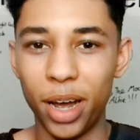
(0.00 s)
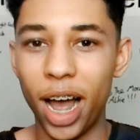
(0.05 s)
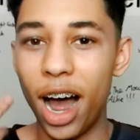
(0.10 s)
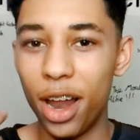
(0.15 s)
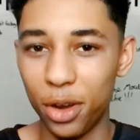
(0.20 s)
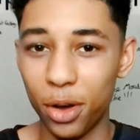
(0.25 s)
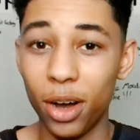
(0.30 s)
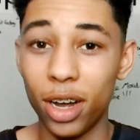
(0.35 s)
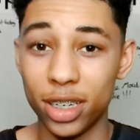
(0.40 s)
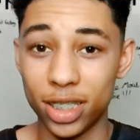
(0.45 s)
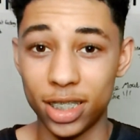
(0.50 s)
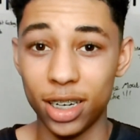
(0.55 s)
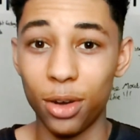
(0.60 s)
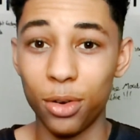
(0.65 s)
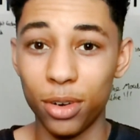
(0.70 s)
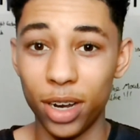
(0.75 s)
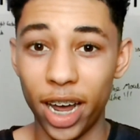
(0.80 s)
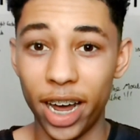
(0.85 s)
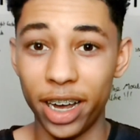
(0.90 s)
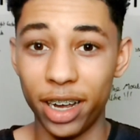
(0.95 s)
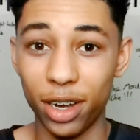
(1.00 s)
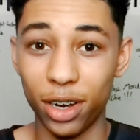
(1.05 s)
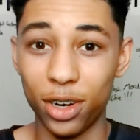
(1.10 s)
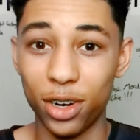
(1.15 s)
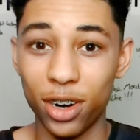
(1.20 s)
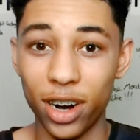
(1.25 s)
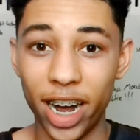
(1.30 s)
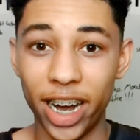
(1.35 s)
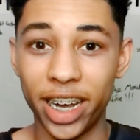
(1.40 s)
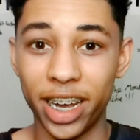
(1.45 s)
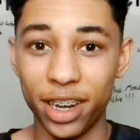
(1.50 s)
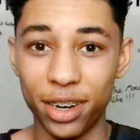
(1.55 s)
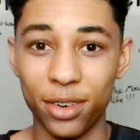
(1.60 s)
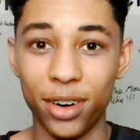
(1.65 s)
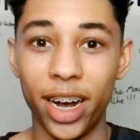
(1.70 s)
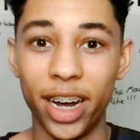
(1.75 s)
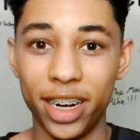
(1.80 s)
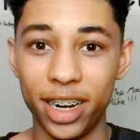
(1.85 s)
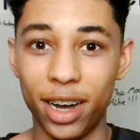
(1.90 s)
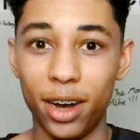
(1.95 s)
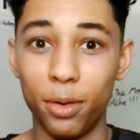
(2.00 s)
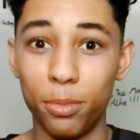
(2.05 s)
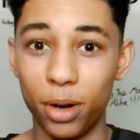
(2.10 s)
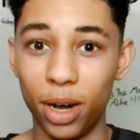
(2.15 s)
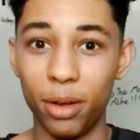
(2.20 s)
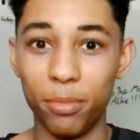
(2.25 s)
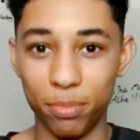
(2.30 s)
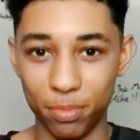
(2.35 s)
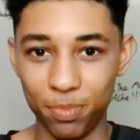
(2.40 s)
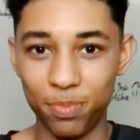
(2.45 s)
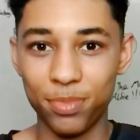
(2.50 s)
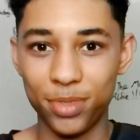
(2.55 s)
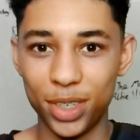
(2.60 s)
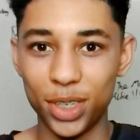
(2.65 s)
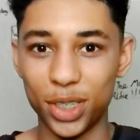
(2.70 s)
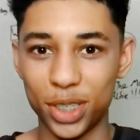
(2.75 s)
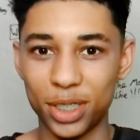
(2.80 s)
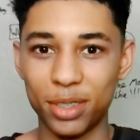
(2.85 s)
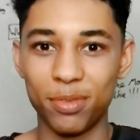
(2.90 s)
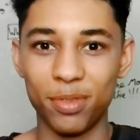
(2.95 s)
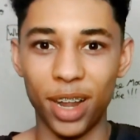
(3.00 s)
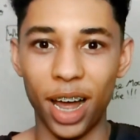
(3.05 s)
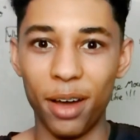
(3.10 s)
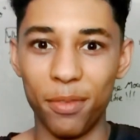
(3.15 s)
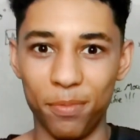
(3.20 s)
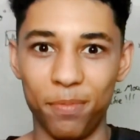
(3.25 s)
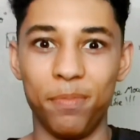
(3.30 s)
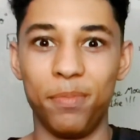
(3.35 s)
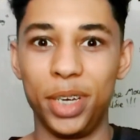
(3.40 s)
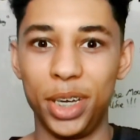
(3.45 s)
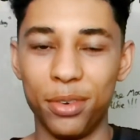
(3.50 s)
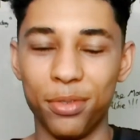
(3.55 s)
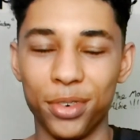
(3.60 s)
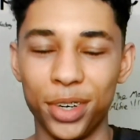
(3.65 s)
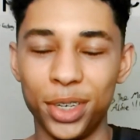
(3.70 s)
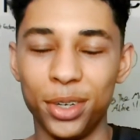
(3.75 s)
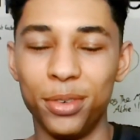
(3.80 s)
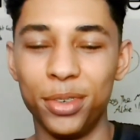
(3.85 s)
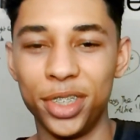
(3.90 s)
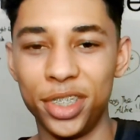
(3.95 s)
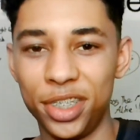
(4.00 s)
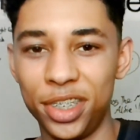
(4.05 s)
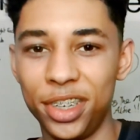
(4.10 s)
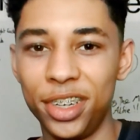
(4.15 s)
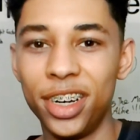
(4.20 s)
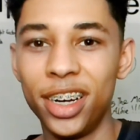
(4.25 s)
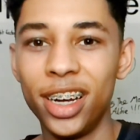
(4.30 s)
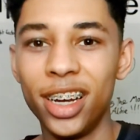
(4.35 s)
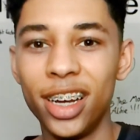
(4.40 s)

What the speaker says: I know I sound like a crackhead right now, but I'm being real with you.